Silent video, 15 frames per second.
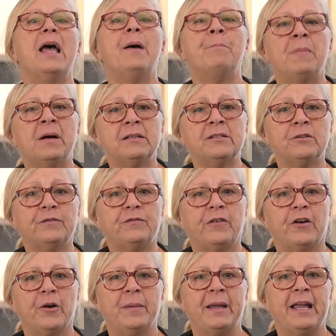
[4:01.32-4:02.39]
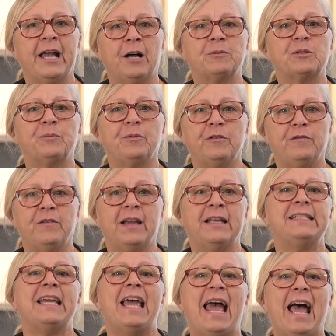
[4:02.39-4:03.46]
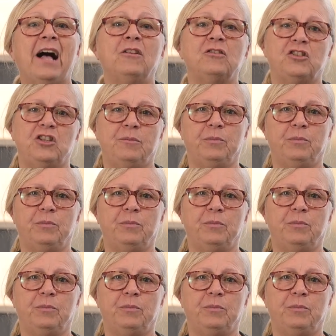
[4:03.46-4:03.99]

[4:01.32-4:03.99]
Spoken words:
and mussel farming helps prevent algae